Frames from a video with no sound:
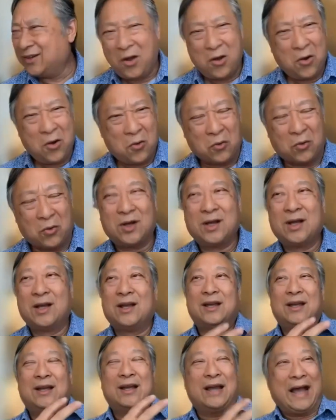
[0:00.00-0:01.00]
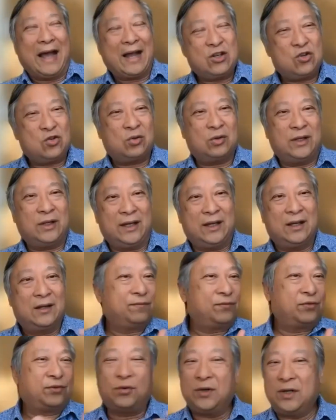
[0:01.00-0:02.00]
No. Actually,
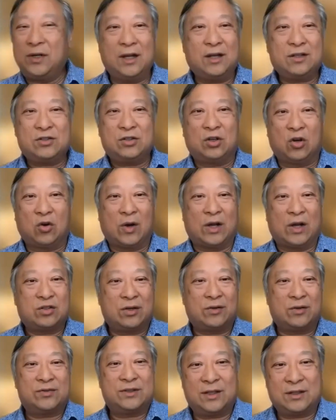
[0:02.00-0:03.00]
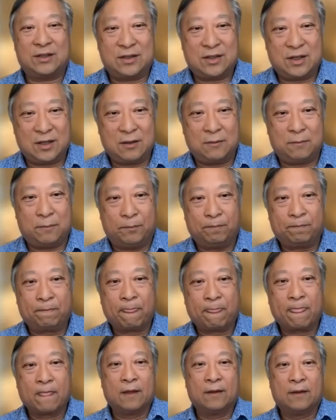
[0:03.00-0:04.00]
3 years ago, I should have said, Tim,
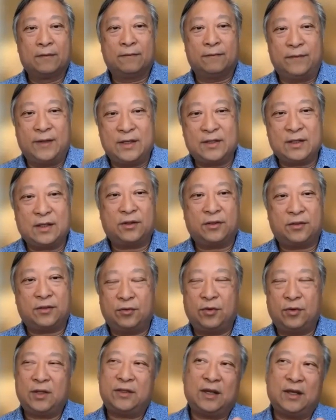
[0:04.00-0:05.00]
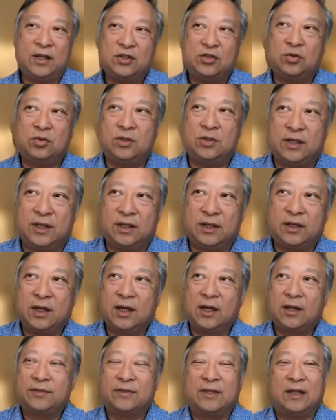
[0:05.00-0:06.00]
these are the 3 things you did
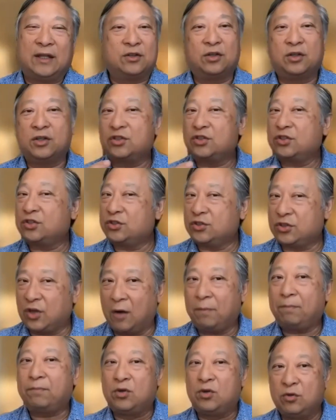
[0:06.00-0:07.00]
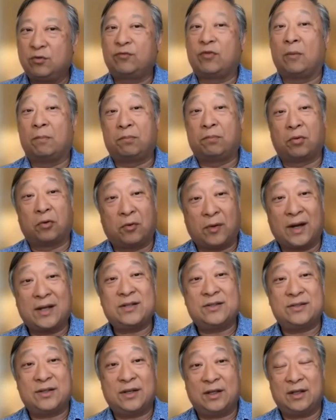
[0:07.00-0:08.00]
that are going to stop you from
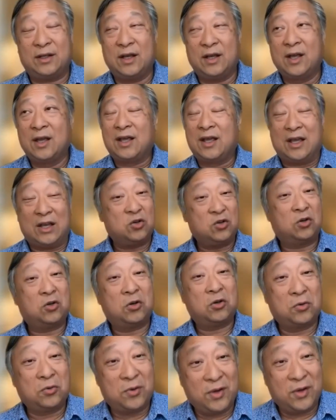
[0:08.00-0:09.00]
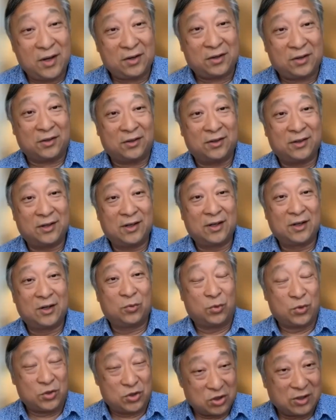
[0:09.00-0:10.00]
progressing in your career.
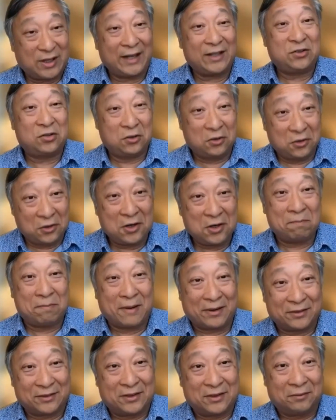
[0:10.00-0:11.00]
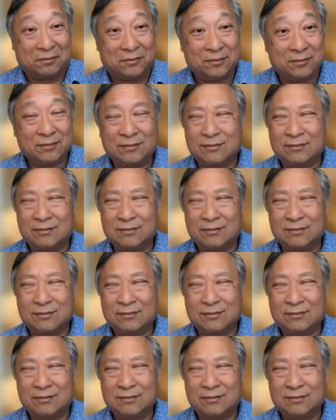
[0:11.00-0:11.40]
Would you like to learn about them?